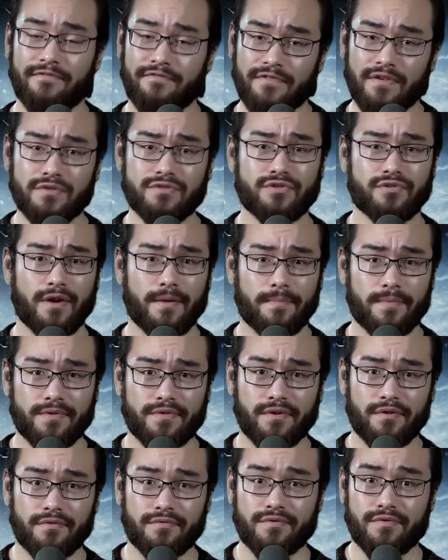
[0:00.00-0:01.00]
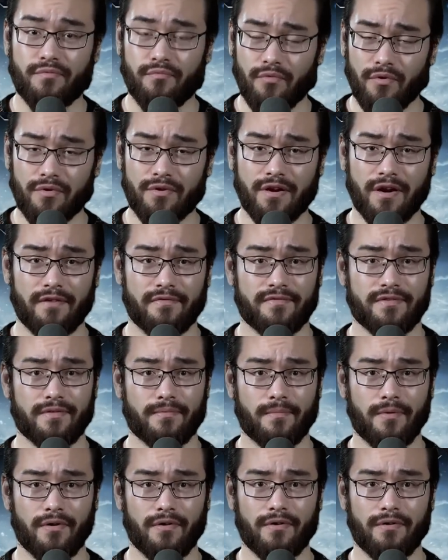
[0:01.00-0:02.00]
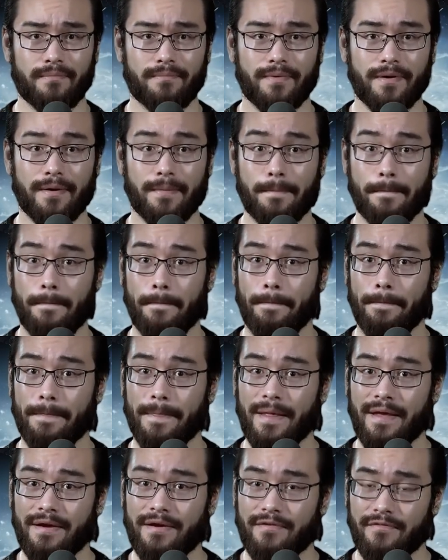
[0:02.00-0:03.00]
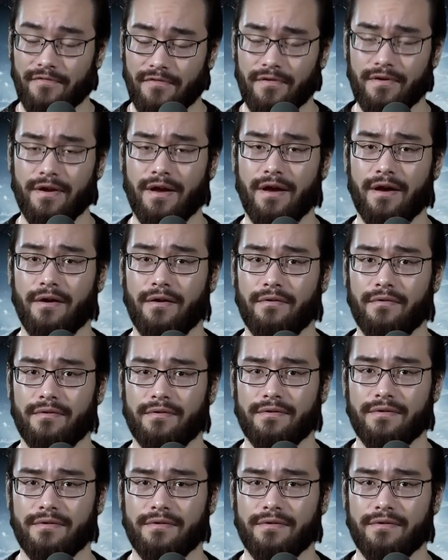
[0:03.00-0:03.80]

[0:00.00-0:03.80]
future episodes, we'll cover them all, but for now,